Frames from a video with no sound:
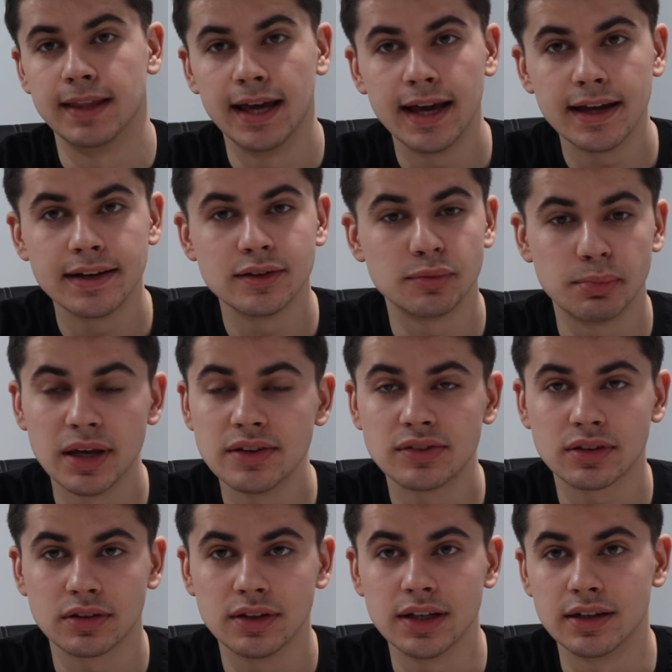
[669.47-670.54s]
That is
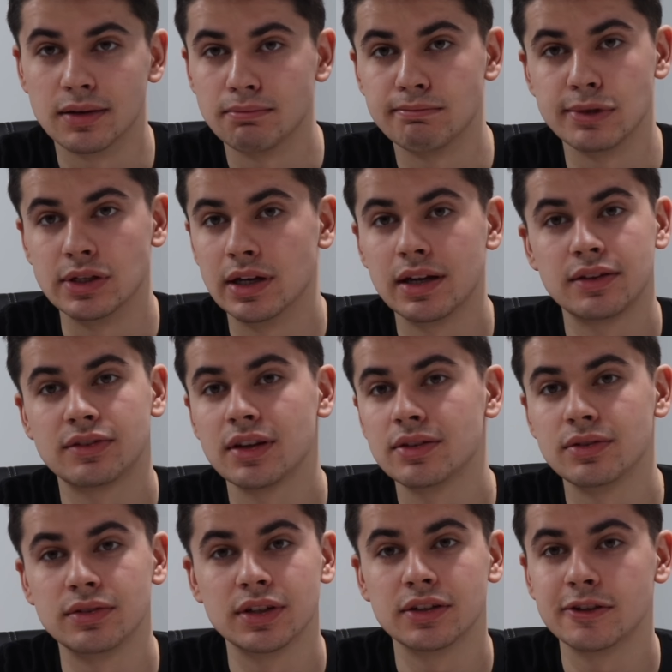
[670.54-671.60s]
basically it. A United
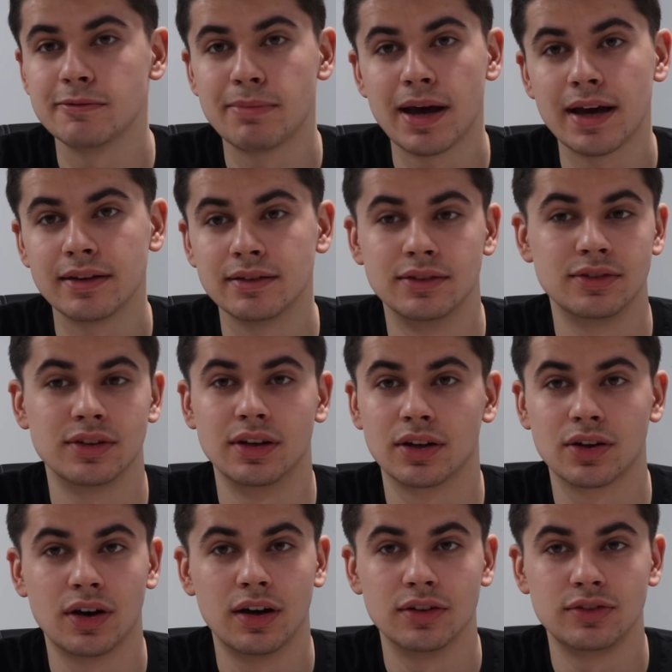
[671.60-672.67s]
States utility patent is going to
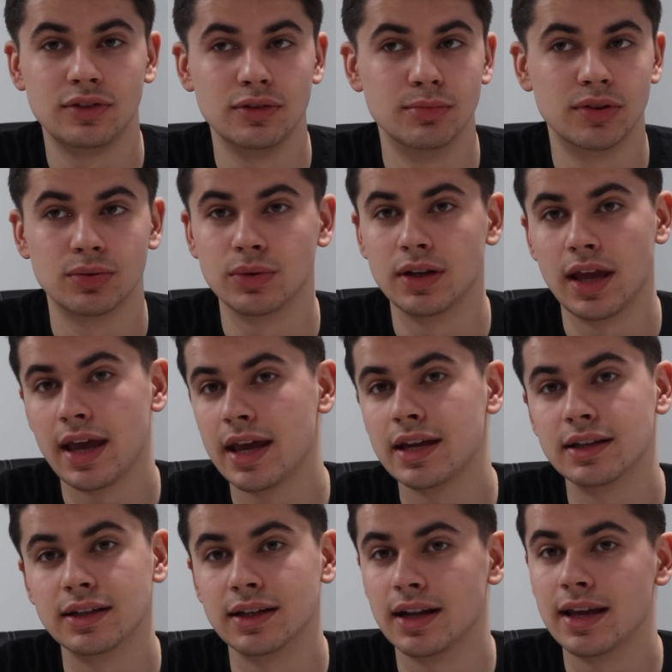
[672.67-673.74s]
cost you between
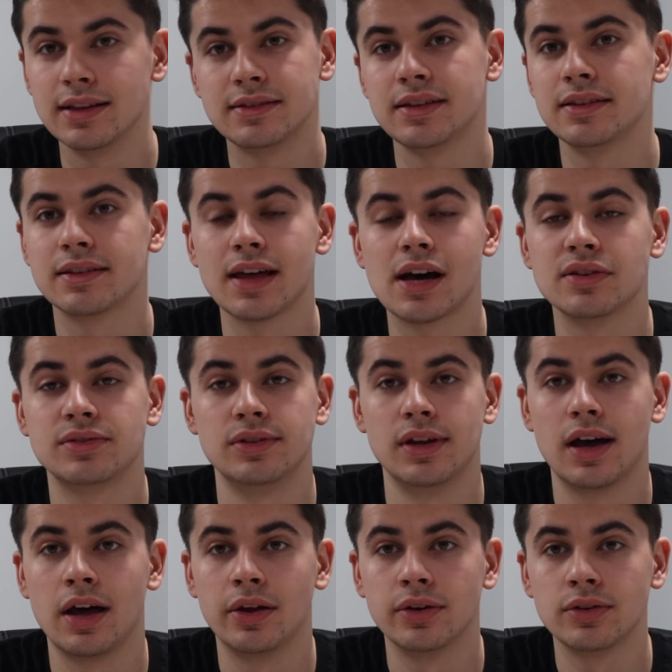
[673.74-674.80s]
$8,000 and
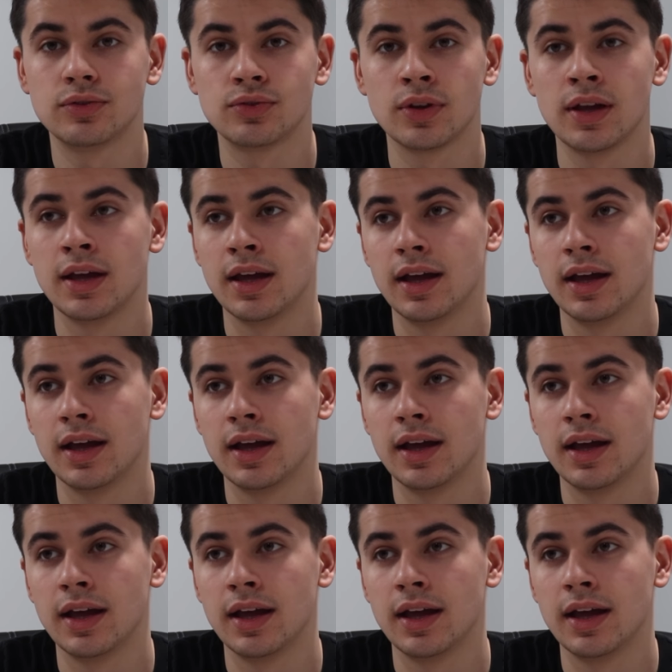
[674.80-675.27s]
$18,000,